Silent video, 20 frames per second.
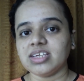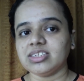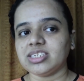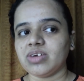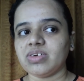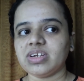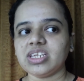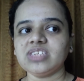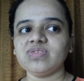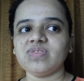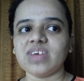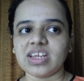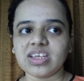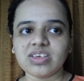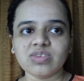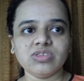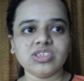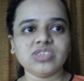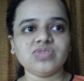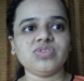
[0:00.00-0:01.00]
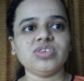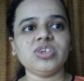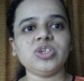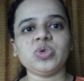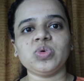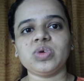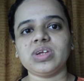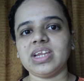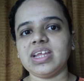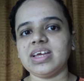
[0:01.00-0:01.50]
so it is very useful
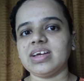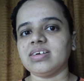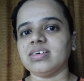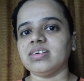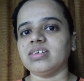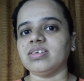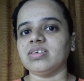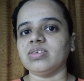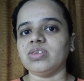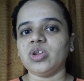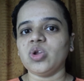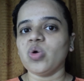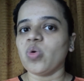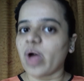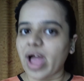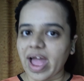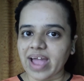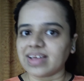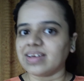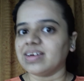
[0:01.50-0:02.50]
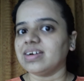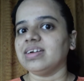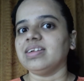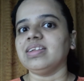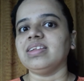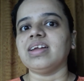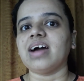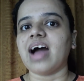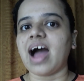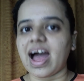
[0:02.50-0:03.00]
to click low
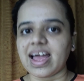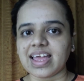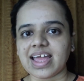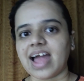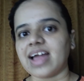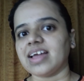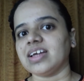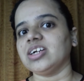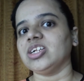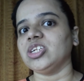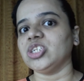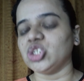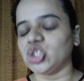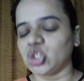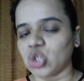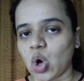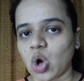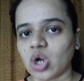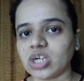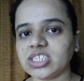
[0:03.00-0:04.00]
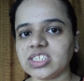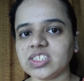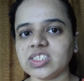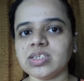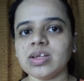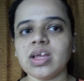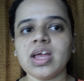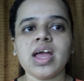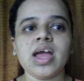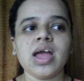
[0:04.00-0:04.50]
angle, high angle
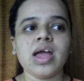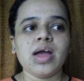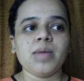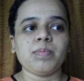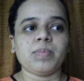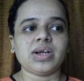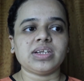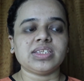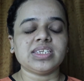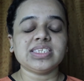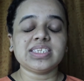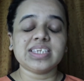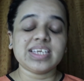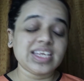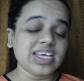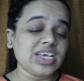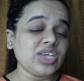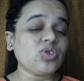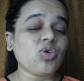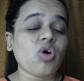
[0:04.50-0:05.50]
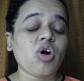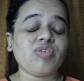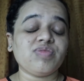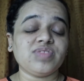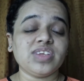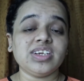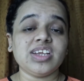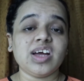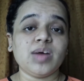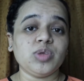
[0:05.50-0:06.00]
shots. But the screen of
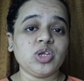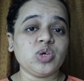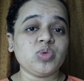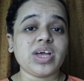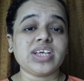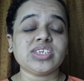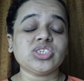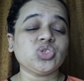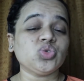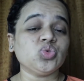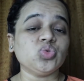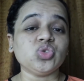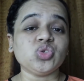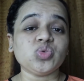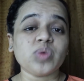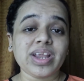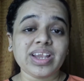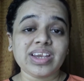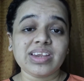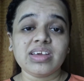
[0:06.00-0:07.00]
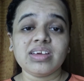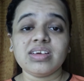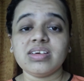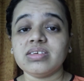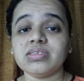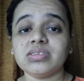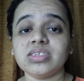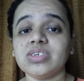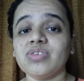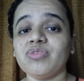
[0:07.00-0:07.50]
the WX220
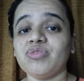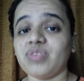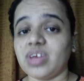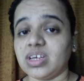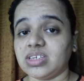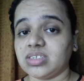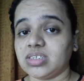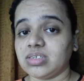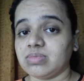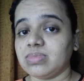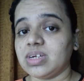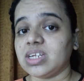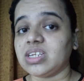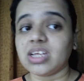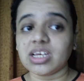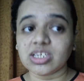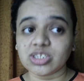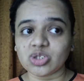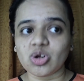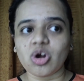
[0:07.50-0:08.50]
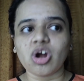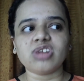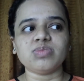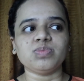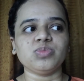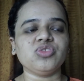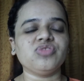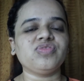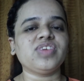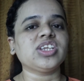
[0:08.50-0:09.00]
is fixed, it does not
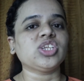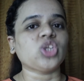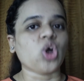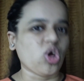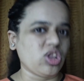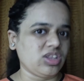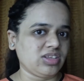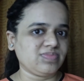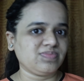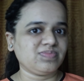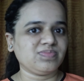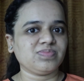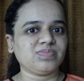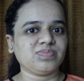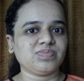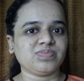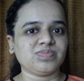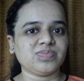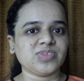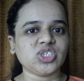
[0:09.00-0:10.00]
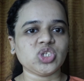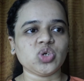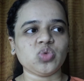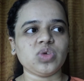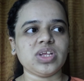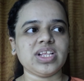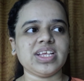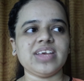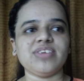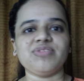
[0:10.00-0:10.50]
move at all. So
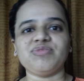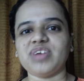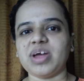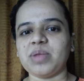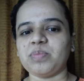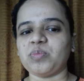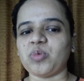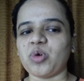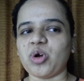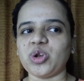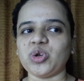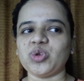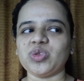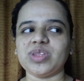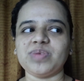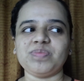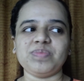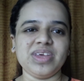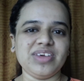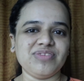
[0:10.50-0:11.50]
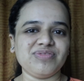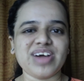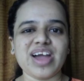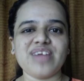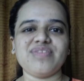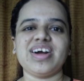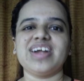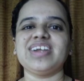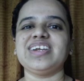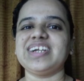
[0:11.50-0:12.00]
we'll give 1 point to the
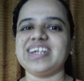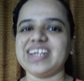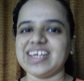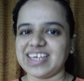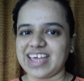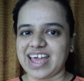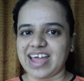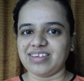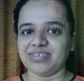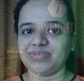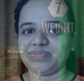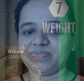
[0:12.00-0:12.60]
B500 again.